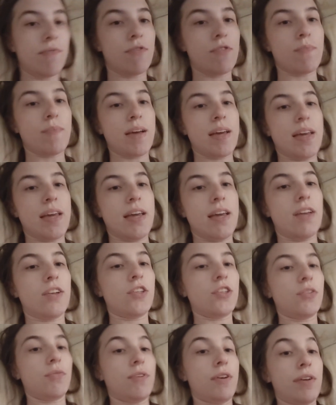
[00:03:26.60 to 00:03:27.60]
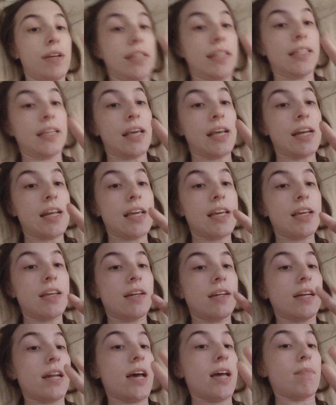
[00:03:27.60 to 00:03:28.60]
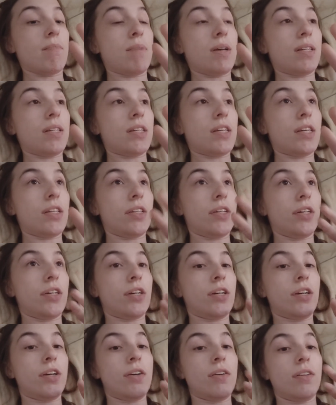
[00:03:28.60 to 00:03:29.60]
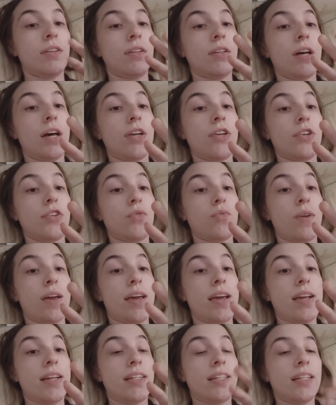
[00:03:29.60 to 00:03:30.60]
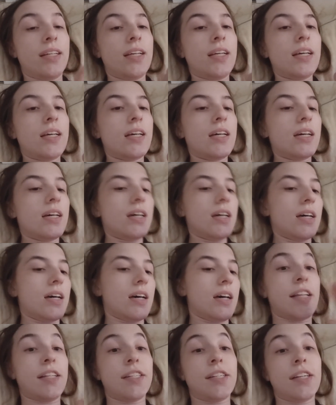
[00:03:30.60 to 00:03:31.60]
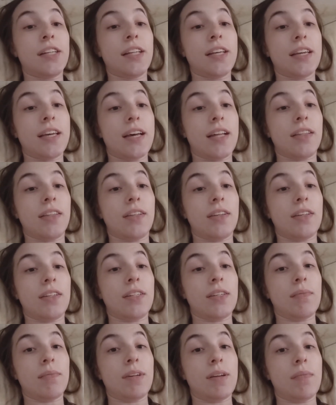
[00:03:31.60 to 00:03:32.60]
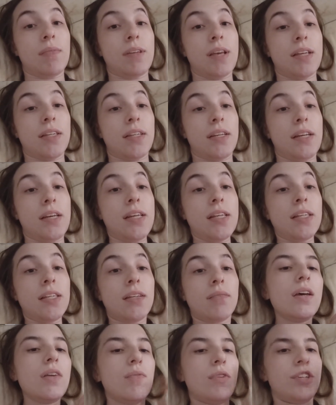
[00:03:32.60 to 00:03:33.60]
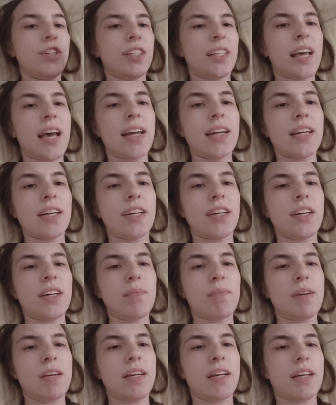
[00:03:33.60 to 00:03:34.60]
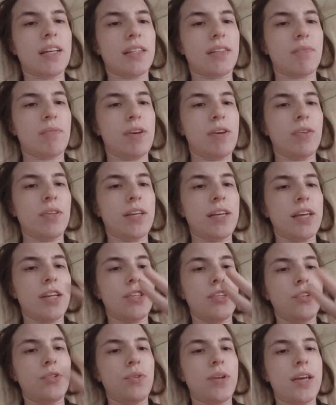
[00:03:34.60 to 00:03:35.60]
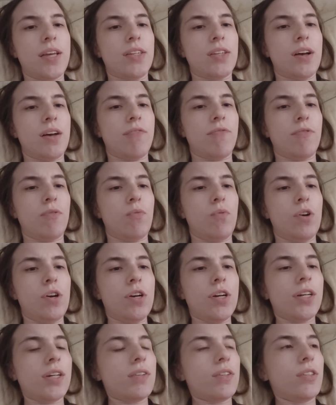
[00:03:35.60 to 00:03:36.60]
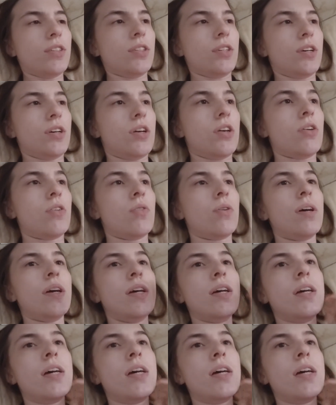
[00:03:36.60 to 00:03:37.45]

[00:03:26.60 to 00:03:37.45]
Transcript: for my age, very skinny, not muscular, underweight. Instantly got the symptoms as it is, which is kind of good because we only get two days off for work, so